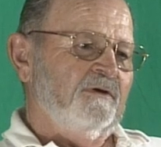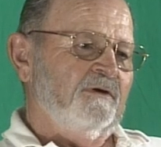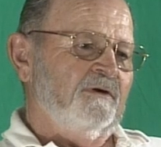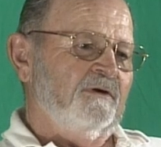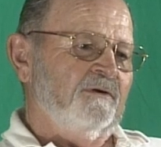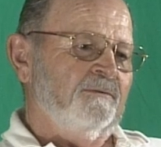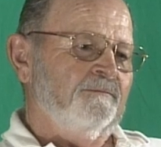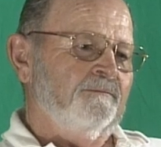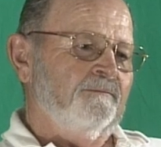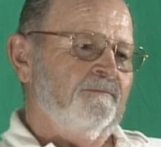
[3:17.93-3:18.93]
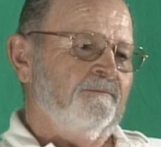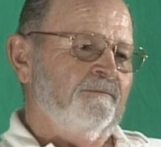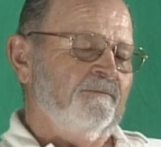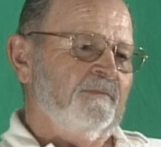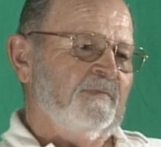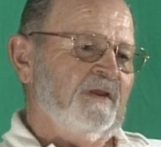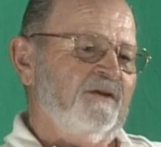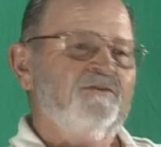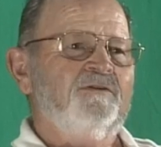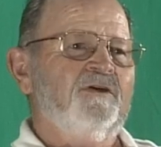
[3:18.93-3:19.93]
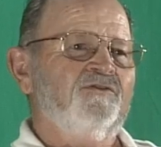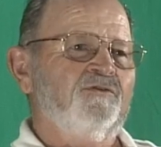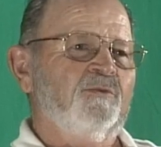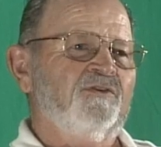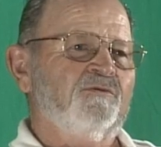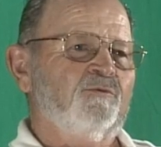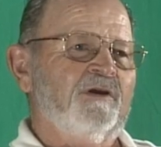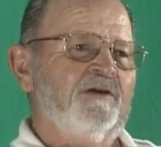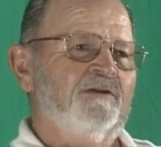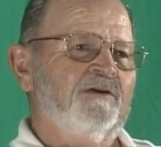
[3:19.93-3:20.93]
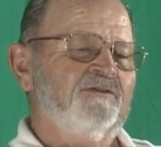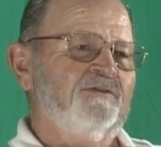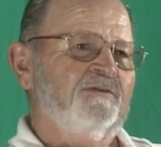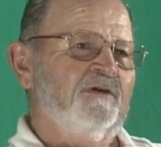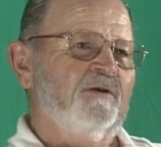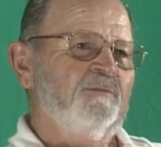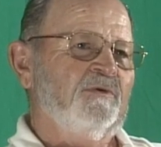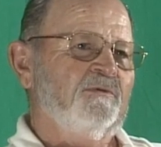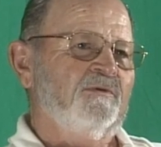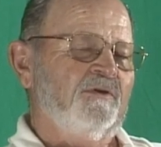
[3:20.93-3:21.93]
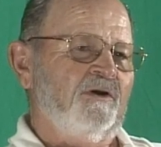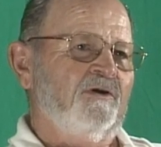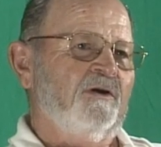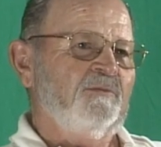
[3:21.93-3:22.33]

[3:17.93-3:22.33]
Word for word: Um, not not too much of a recollection I mean, there.